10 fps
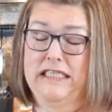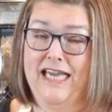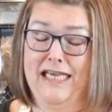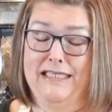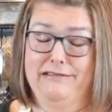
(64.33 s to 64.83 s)
I
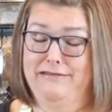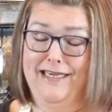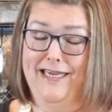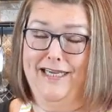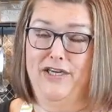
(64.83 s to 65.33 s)

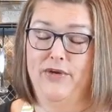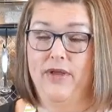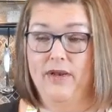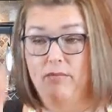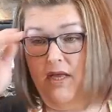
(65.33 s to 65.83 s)
can't do
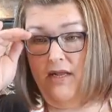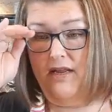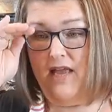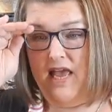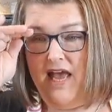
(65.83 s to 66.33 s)
it, but
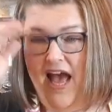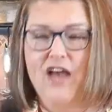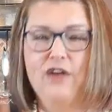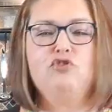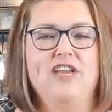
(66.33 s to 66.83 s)
I
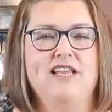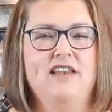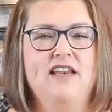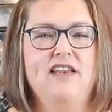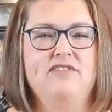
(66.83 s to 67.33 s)
understand
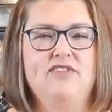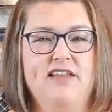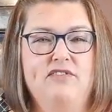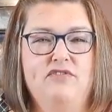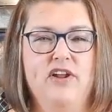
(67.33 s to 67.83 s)
that it is
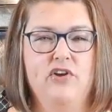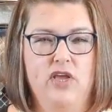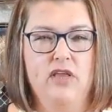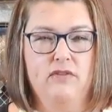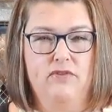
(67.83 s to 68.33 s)

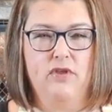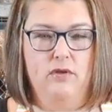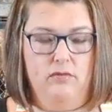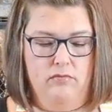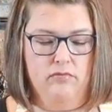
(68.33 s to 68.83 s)
necessary in
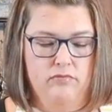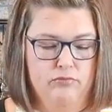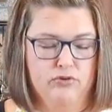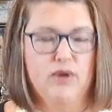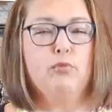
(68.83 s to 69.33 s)
some
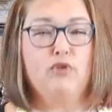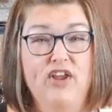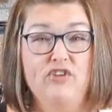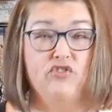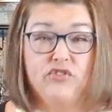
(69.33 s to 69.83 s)

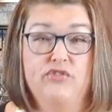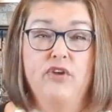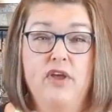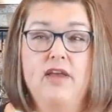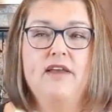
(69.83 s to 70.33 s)
preparations
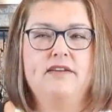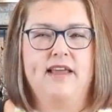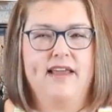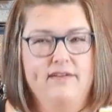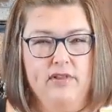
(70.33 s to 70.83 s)
to
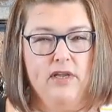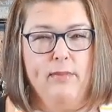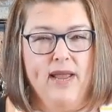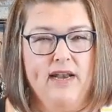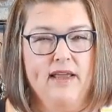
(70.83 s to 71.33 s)
have a little
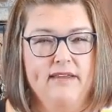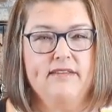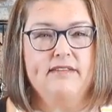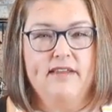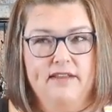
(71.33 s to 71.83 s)
mayonnaise,
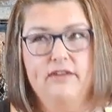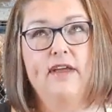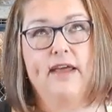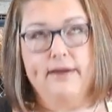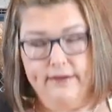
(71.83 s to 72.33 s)
and you
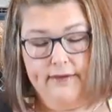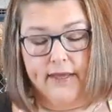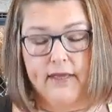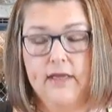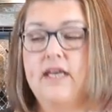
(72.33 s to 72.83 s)
got to cook
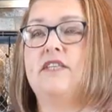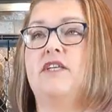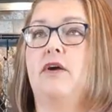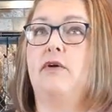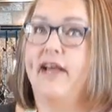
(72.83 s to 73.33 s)
it.
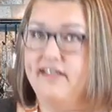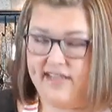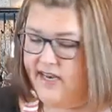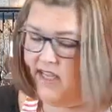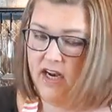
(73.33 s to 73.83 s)
So I just
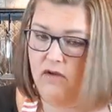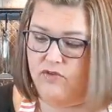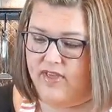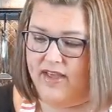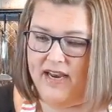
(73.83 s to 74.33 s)
had to get
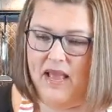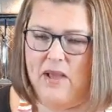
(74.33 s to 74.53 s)
over that.